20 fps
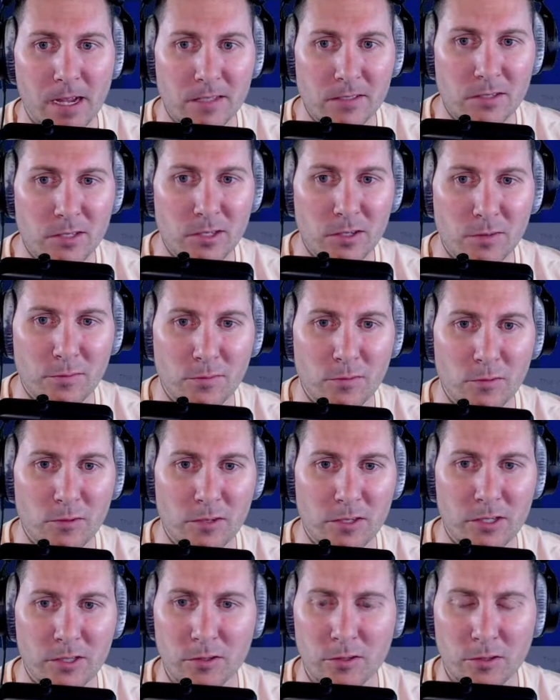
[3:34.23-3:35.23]
And so
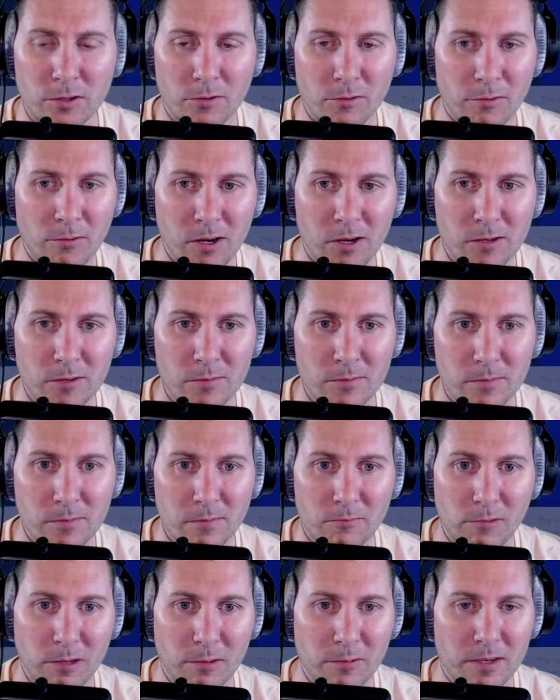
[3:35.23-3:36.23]
for Google
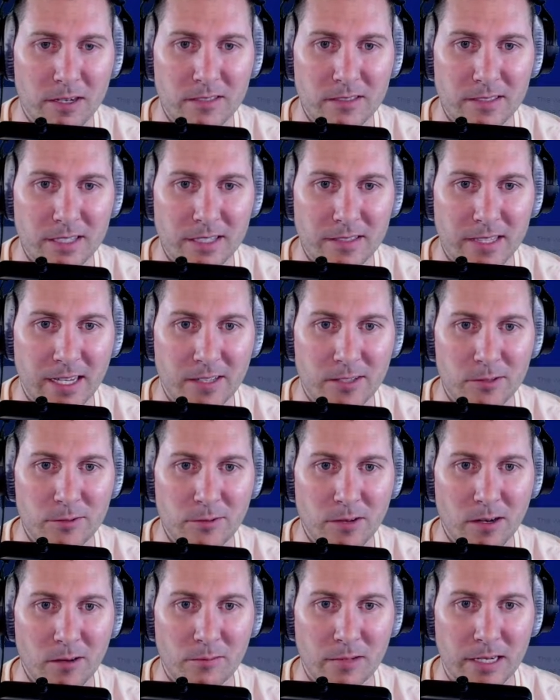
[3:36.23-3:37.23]
Chrome, we want to set that
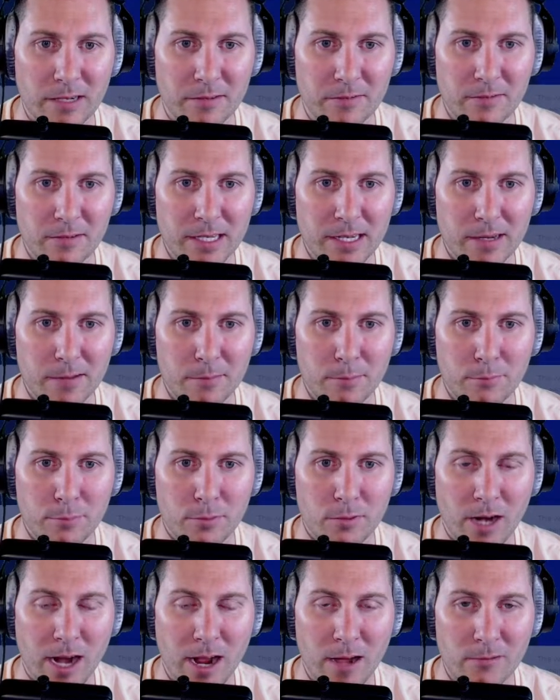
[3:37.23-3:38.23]
to our Wavelink
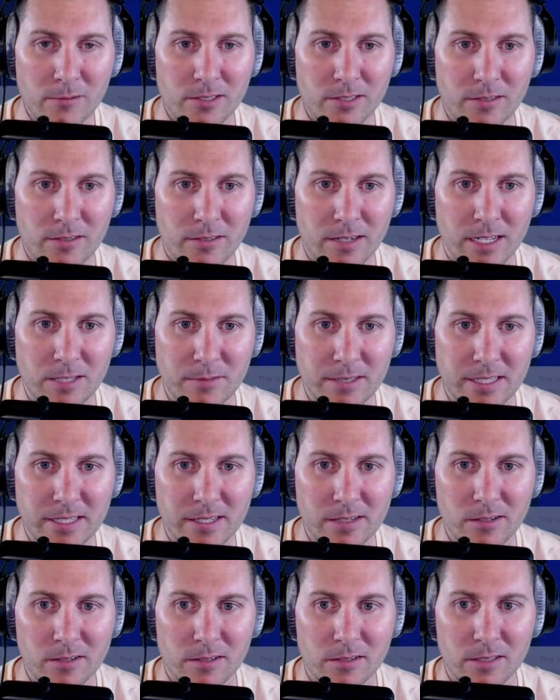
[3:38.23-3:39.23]
browser as we
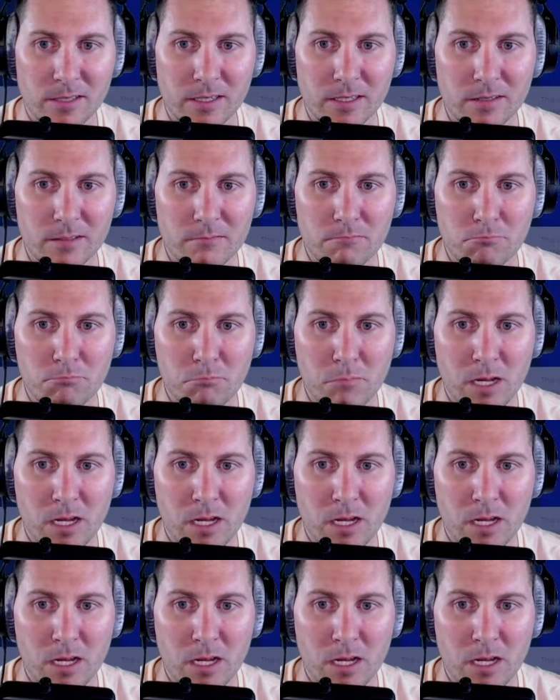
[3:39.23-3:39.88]
did earlier.